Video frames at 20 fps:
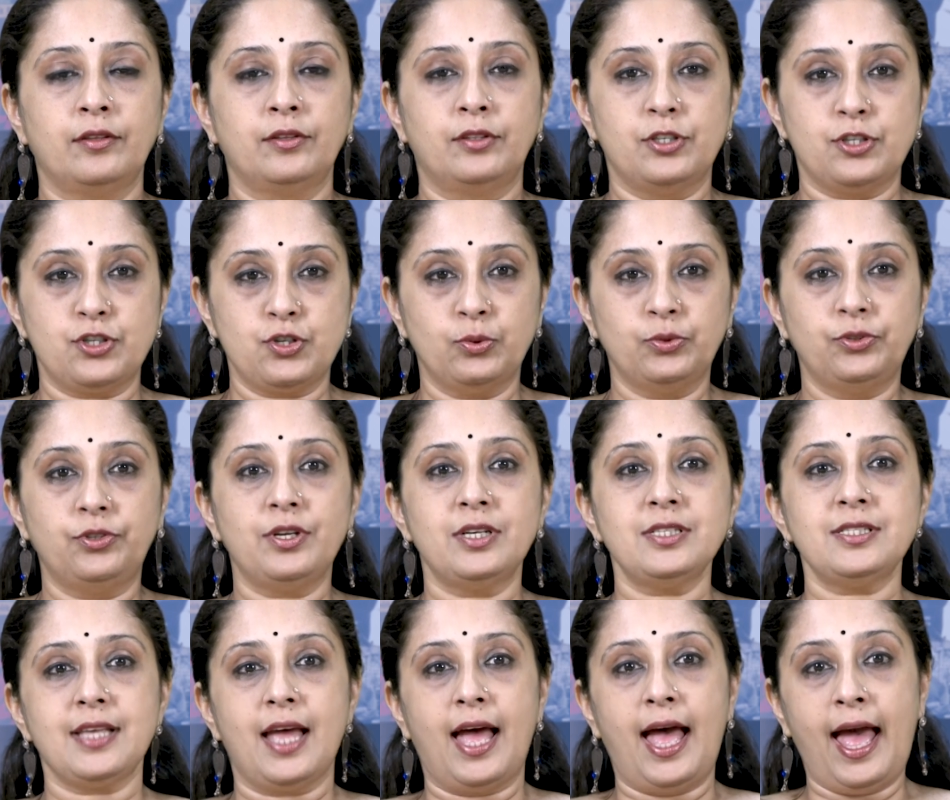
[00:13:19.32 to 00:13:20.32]
the
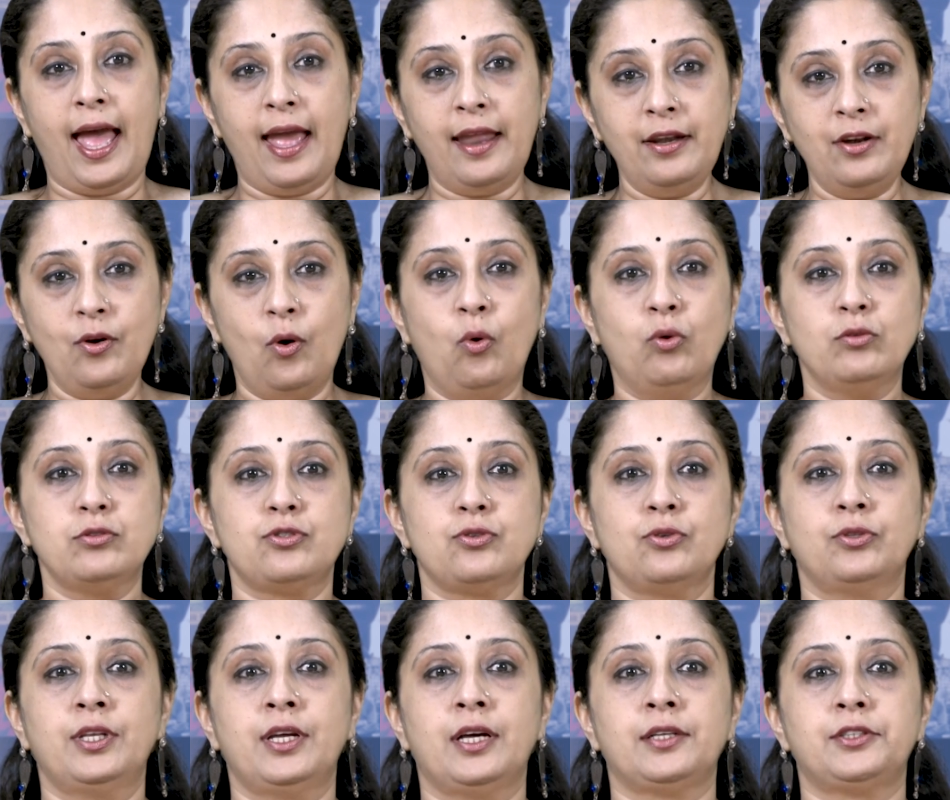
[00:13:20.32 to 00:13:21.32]
Shudras and
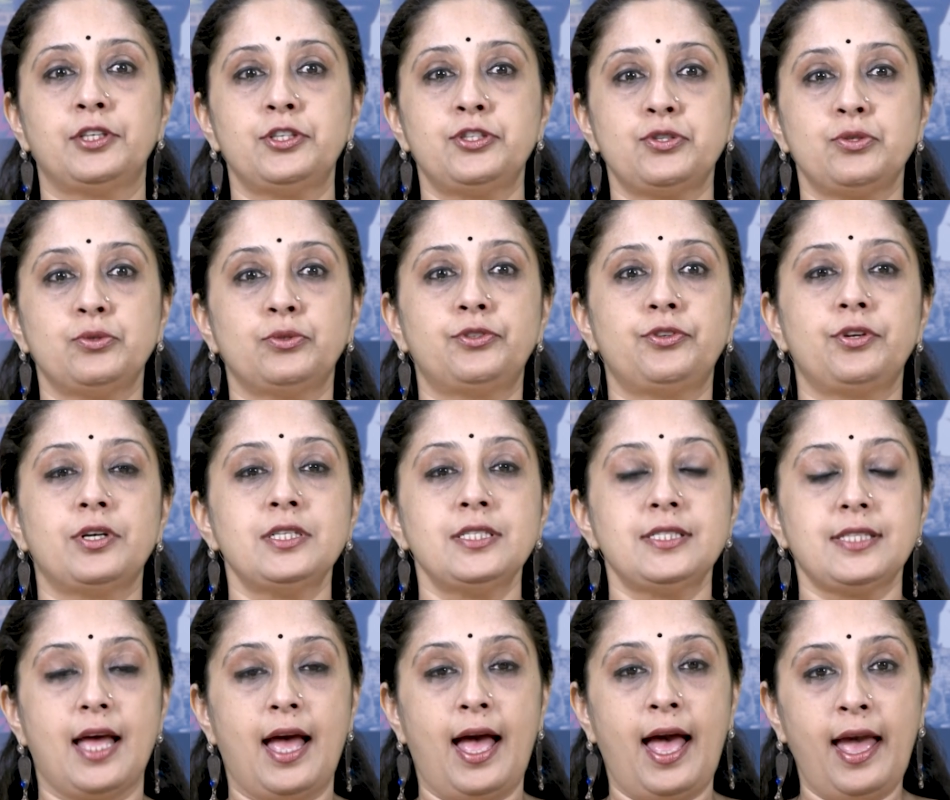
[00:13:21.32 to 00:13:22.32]
also the Atishudras,